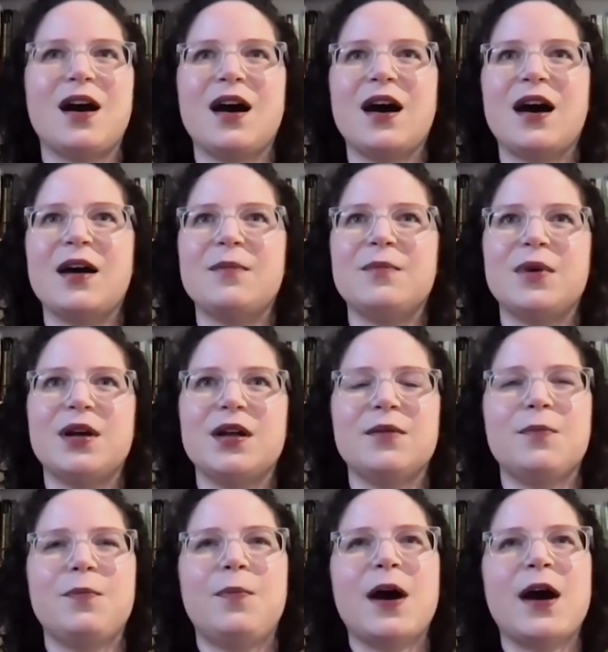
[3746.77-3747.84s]

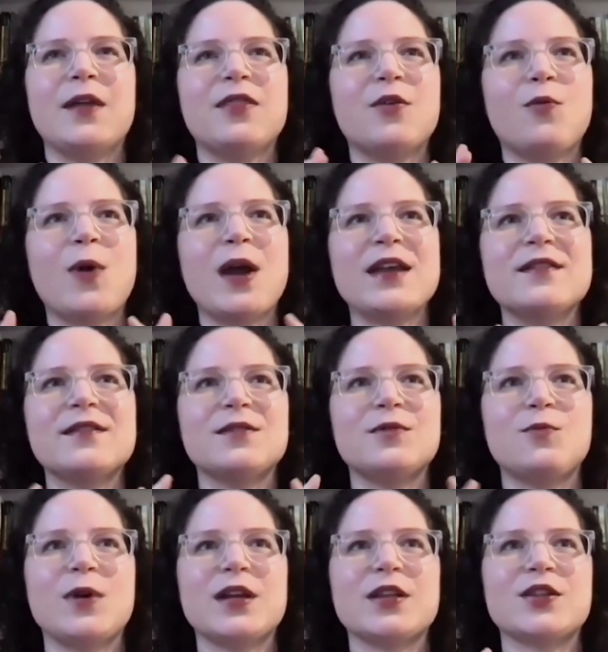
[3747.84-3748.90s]
But the ways
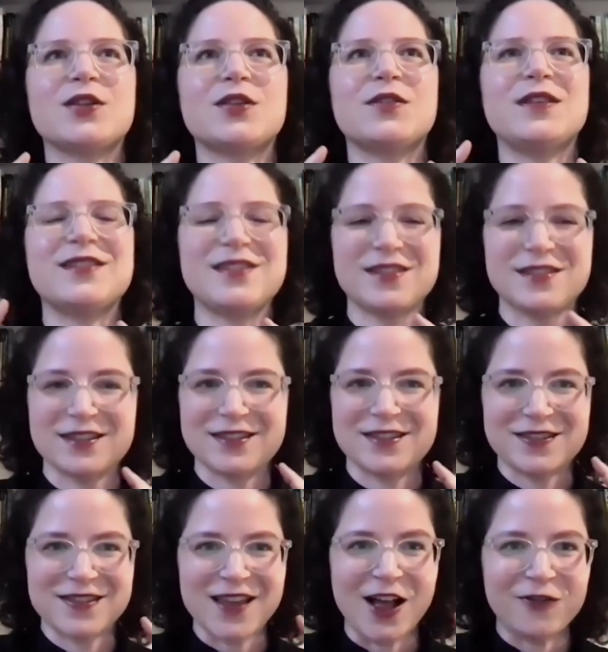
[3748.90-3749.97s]
in which this is
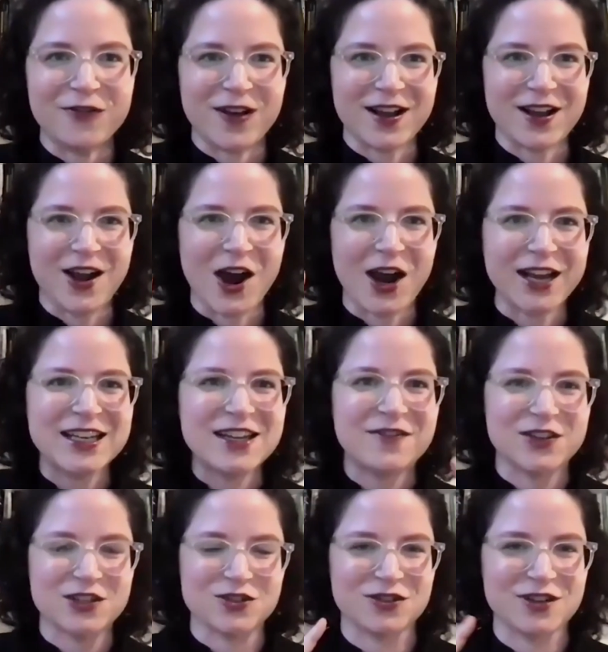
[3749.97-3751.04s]
itself a kind
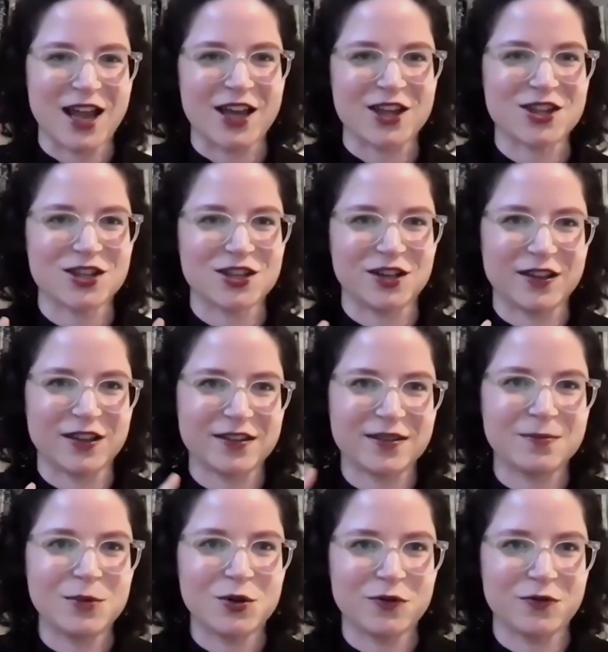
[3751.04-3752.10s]
of
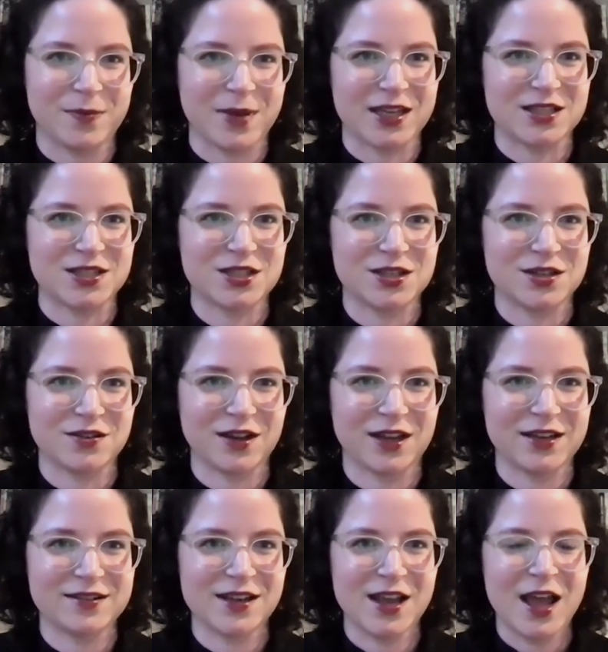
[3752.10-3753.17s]
internationalist movement,
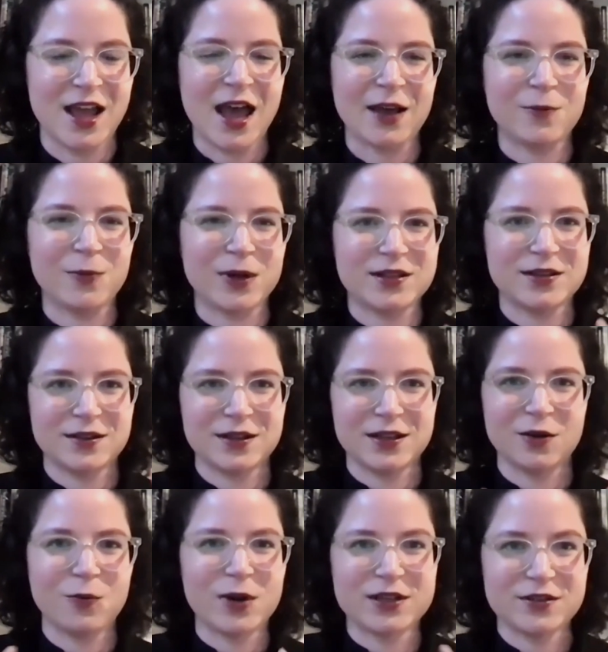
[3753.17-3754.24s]
right? And what
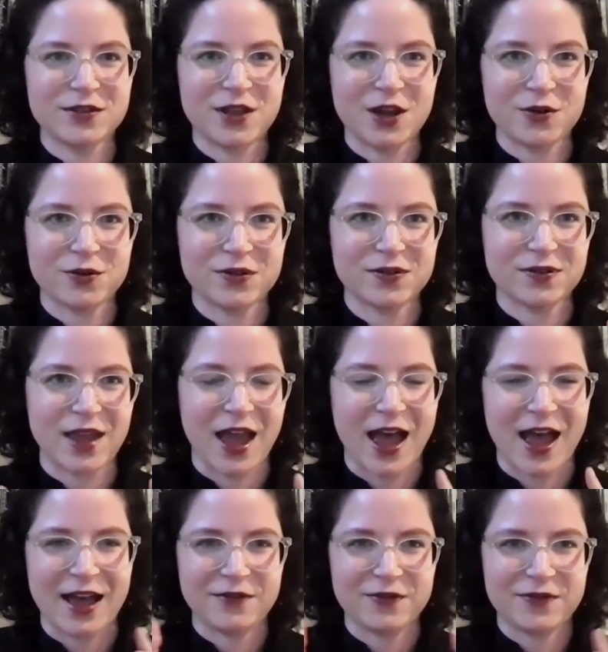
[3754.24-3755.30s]
do those
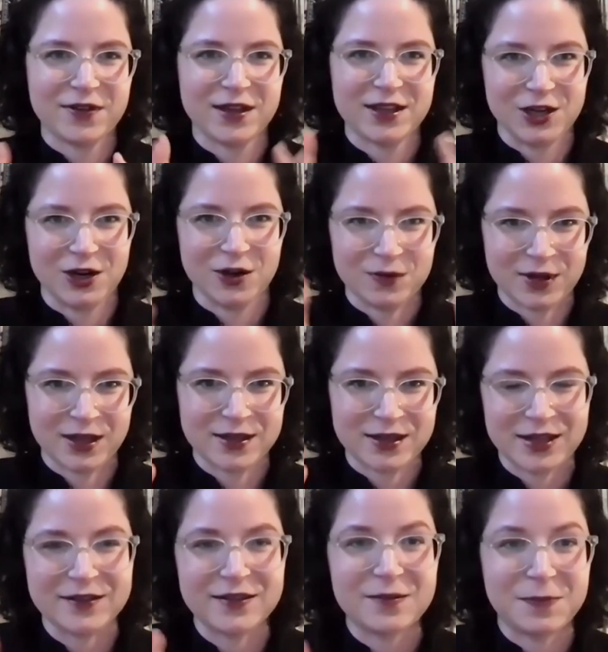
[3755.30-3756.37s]
have, you know,
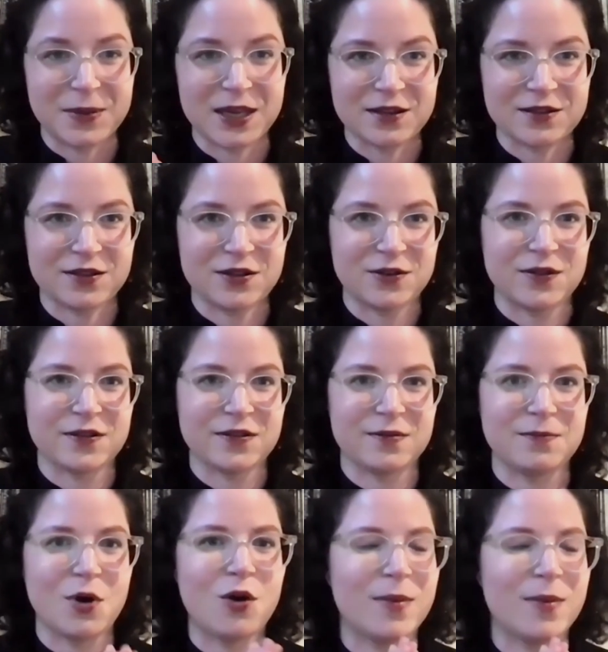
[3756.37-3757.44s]
can speak to
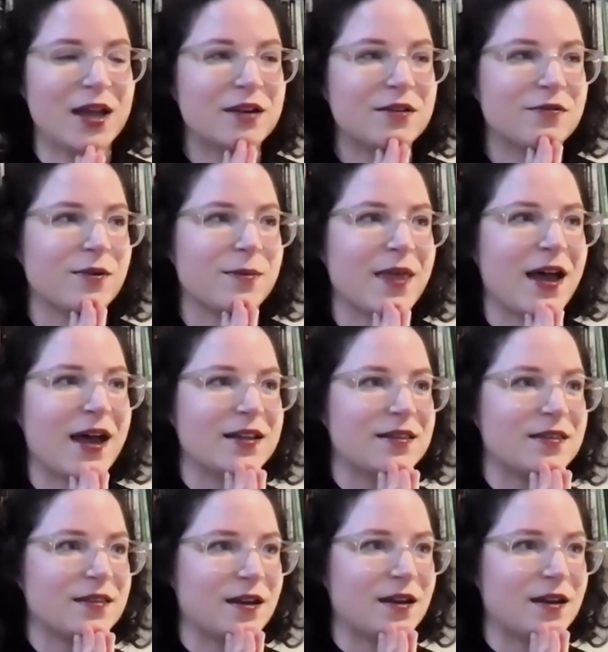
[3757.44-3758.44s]
this moment from that?